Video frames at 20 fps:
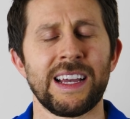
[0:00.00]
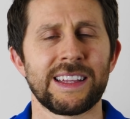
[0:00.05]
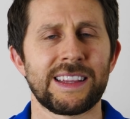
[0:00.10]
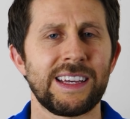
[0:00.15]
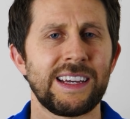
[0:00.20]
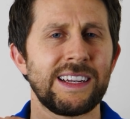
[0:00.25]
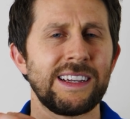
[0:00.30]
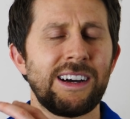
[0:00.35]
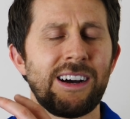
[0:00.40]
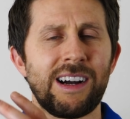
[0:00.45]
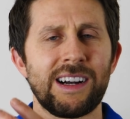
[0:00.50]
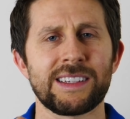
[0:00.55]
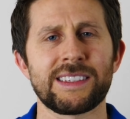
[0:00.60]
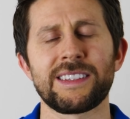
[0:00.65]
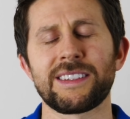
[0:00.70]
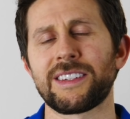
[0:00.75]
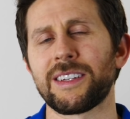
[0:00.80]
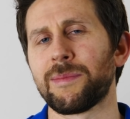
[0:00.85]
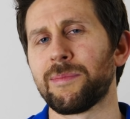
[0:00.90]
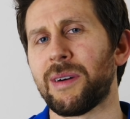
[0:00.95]
that an
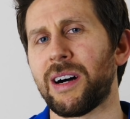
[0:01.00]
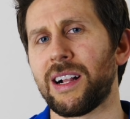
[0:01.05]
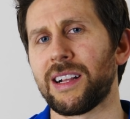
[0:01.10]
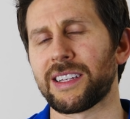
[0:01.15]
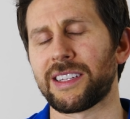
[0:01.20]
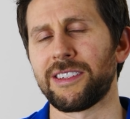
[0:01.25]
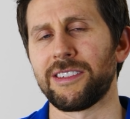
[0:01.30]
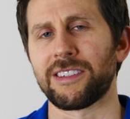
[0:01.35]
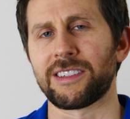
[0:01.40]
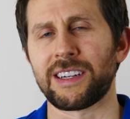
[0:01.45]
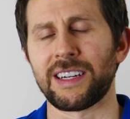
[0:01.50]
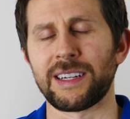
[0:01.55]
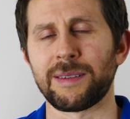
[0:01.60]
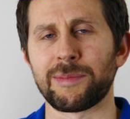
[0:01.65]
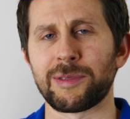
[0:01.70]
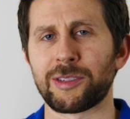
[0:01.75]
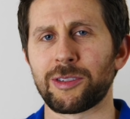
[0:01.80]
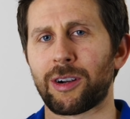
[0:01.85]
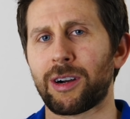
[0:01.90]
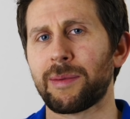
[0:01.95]
oxygen molecule can
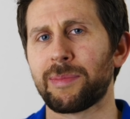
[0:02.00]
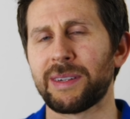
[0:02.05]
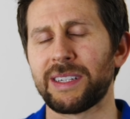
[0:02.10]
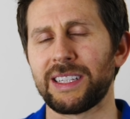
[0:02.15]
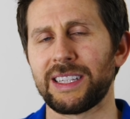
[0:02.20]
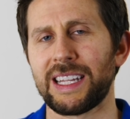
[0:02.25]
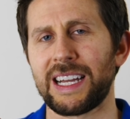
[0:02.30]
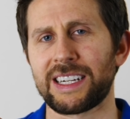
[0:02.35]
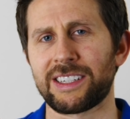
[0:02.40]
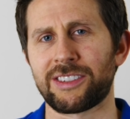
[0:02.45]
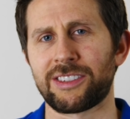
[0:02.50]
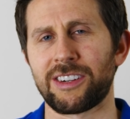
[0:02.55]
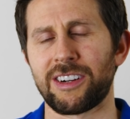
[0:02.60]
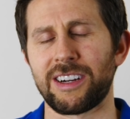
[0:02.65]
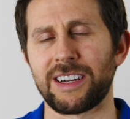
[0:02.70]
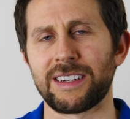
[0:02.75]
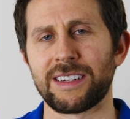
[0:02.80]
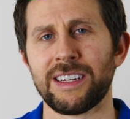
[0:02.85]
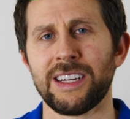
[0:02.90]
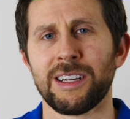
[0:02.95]
absorb an
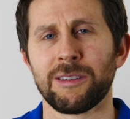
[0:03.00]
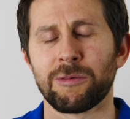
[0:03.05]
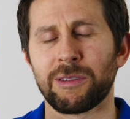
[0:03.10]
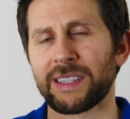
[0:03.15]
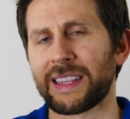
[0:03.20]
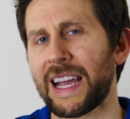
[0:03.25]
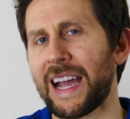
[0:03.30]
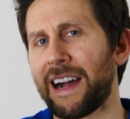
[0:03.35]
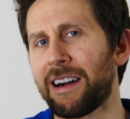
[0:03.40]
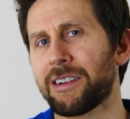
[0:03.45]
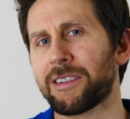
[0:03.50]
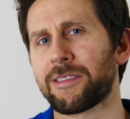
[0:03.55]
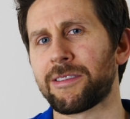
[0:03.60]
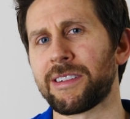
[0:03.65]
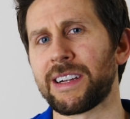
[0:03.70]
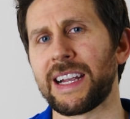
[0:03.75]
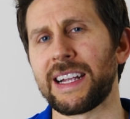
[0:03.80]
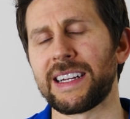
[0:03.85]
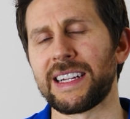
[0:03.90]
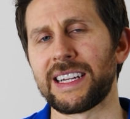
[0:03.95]
electron without
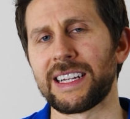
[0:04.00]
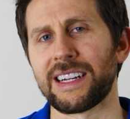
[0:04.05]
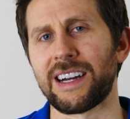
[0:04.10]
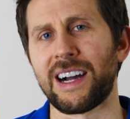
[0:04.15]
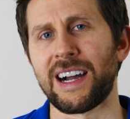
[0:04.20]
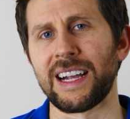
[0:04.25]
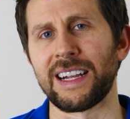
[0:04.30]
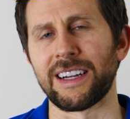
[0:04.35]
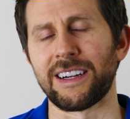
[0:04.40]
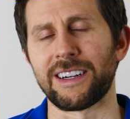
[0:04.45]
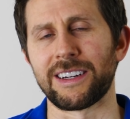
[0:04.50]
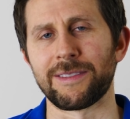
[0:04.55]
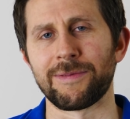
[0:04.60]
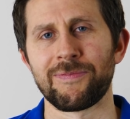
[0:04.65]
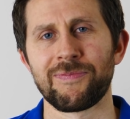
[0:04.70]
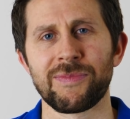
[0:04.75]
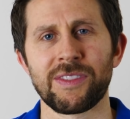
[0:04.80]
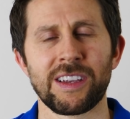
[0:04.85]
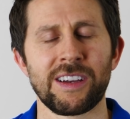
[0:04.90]
creating an ion.